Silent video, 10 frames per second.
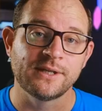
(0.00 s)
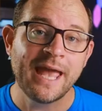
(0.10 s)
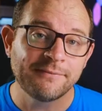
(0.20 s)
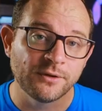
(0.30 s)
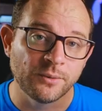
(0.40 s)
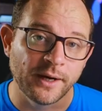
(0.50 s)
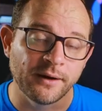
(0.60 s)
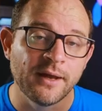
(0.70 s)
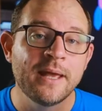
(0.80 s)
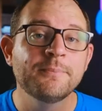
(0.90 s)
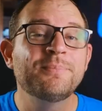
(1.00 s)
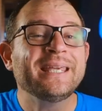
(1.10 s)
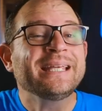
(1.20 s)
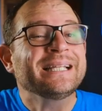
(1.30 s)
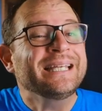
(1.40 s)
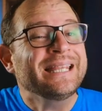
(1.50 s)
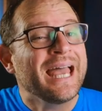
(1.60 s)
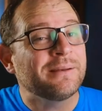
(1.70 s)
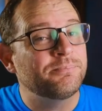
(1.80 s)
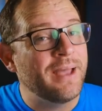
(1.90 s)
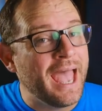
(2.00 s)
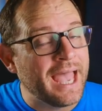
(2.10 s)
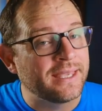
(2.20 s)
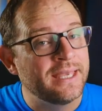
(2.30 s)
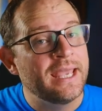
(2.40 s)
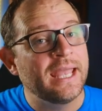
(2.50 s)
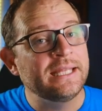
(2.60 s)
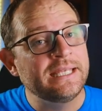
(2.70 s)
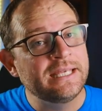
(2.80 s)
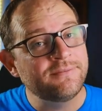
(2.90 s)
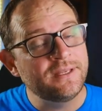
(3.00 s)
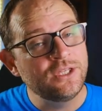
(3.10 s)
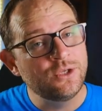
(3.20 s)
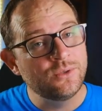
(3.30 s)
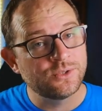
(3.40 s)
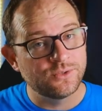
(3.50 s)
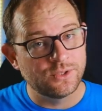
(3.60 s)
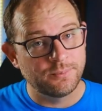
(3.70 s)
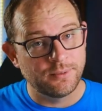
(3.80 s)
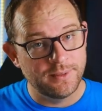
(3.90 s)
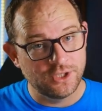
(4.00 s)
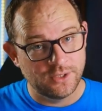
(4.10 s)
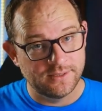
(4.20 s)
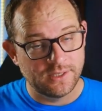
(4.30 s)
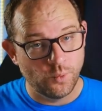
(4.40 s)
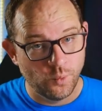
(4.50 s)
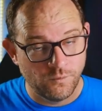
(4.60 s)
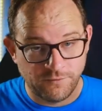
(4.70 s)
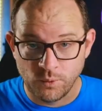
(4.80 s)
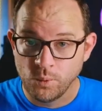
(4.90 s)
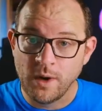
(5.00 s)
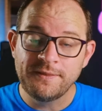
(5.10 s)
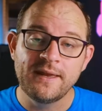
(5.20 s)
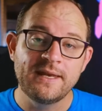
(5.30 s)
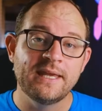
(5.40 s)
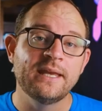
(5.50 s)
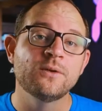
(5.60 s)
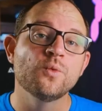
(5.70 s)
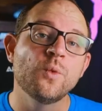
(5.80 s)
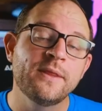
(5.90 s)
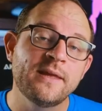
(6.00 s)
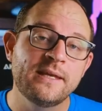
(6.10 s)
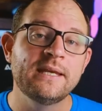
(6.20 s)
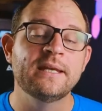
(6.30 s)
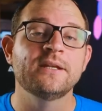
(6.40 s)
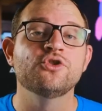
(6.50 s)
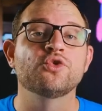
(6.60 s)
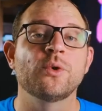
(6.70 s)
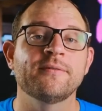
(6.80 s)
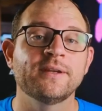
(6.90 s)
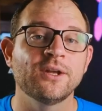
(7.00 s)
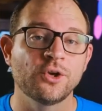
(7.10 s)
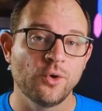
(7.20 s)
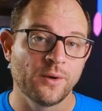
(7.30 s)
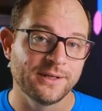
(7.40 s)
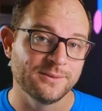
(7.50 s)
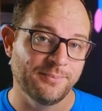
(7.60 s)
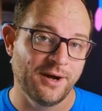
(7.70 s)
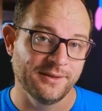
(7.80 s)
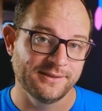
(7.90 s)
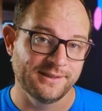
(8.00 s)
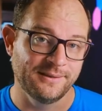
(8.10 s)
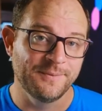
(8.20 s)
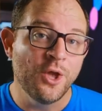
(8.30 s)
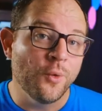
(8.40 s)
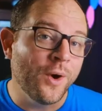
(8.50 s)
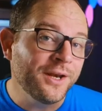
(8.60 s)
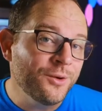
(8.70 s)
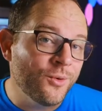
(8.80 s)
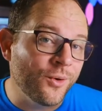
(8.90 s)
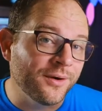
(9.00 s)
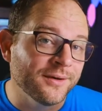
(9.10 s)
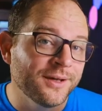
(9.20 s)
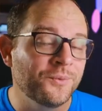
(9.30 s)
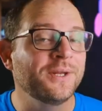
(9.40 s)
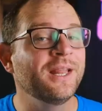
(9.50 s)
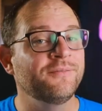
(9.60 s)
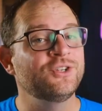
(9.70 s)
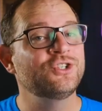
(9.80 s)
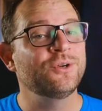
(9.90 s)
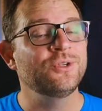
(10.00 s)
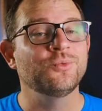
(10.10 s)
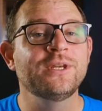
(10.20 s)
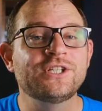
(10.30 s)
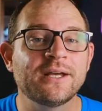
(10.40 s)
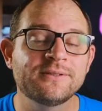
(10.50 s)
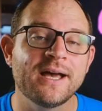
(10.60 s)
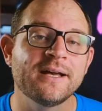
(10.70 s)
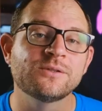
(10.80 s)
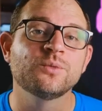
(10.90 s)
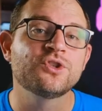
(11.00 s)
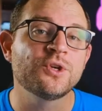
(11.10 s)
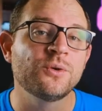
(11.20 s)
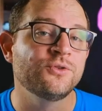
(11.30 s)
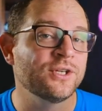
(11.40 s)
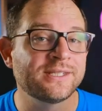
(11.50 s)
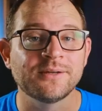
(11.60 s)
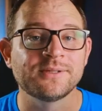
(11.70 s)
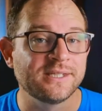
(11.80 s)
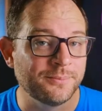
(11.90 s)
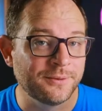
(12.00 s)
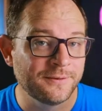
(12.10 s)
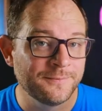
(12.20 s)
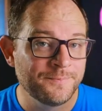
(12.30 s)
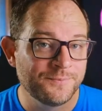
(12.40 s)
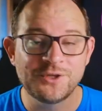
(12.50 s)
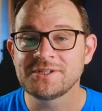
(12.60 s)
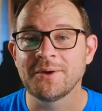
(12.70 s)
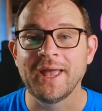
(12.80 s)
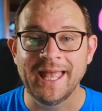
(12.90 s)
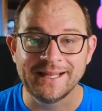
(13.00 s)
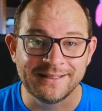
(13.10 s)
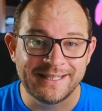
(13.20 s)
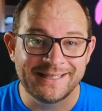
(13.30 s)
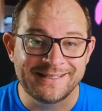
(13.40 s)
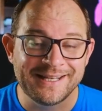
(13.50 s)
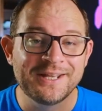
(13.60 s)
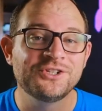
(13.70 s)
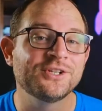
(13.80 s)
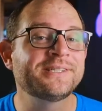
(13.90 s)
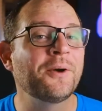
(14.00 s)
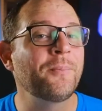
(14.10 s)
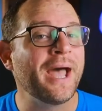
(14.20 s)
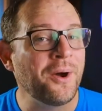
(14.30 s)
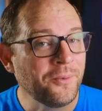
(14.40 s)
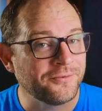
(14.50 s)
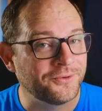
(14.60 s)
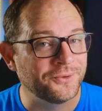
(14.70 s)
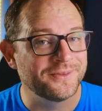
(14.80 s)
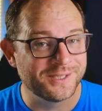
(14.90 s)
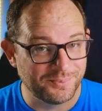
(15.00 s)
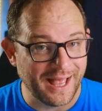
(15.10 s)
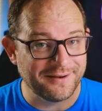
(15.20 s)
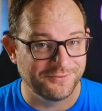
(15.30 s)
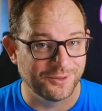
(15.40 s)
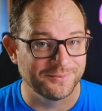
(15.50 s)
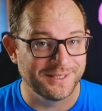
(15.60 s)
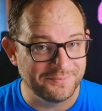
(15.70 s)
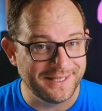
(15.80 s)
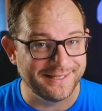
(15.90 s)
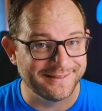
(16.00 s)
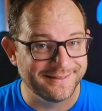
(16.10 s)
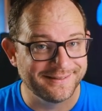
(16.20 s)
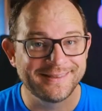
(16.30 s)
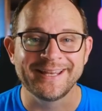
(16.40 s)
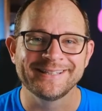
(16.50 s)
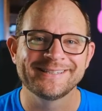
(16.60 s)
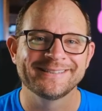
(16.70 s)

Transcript: everywhere, peeling that back, and giving users the permissions for what they need, when they need it, driven according to policy. Want to know more? We'd love to show you. Reach out to us and we'll show you just how simple, just how elegant, just how powerful this platform can be. Thanks.